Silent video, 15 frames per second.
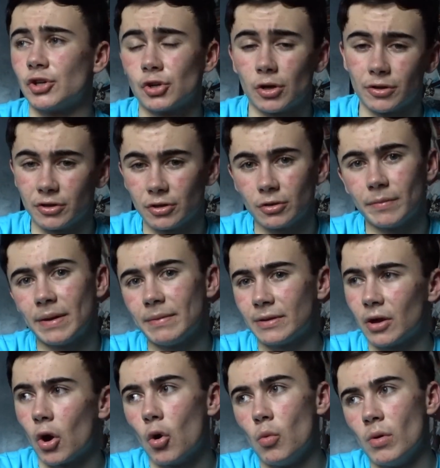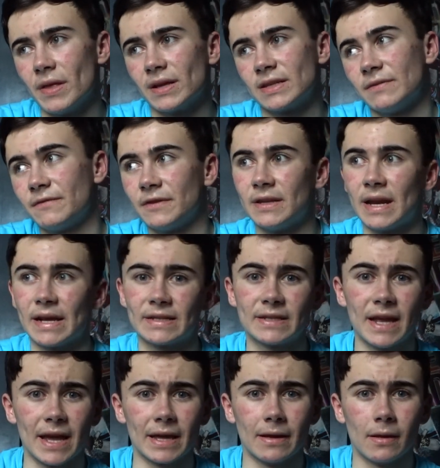Sure, they do maybe the homework that's in for the next
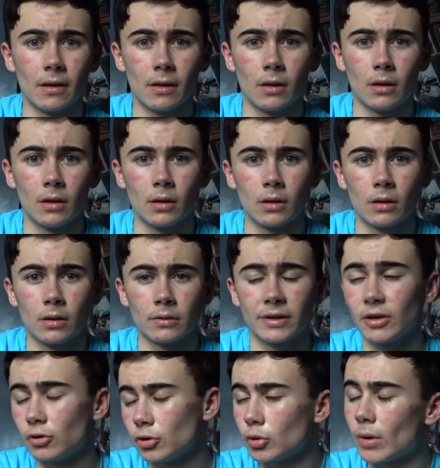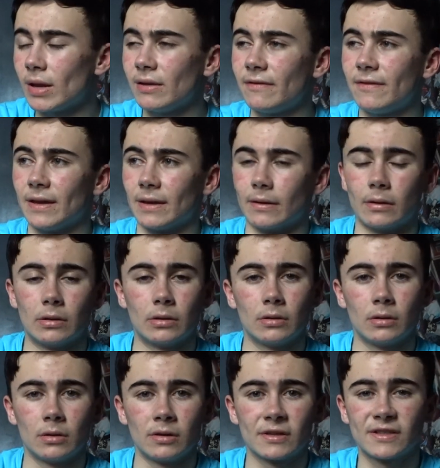day. They don't do anything.
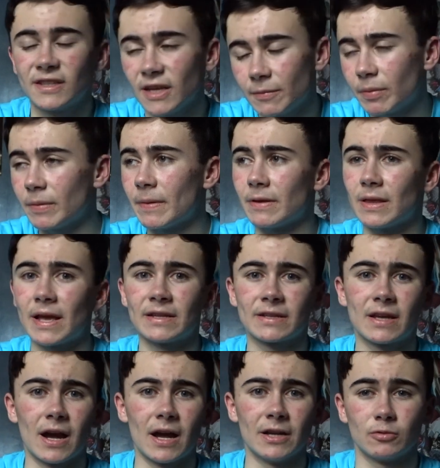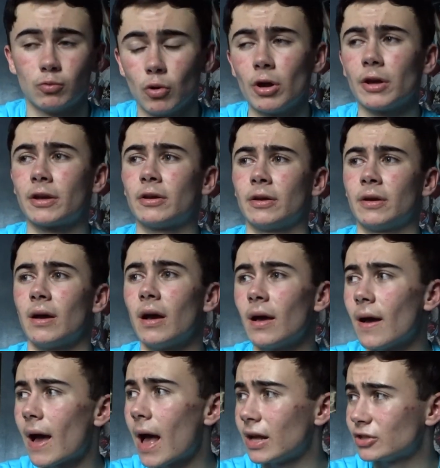Sleep a little less, guys. Work
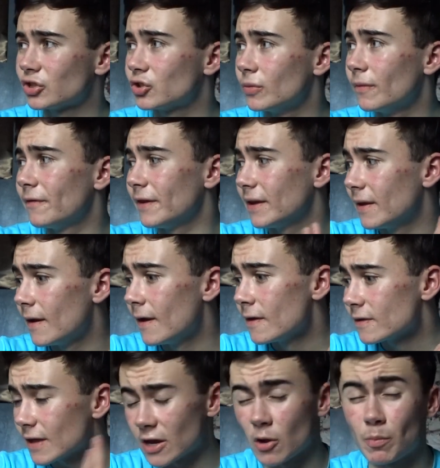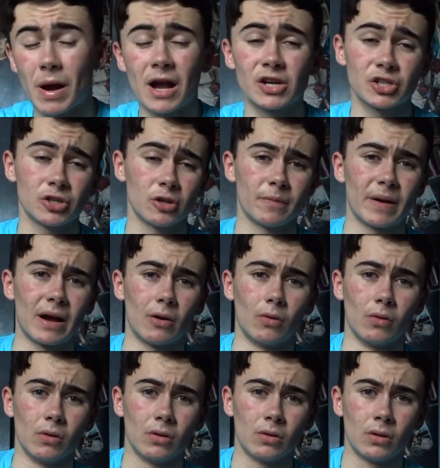at something that you're passionate
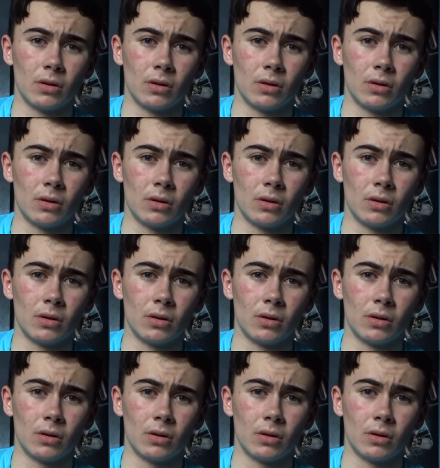about.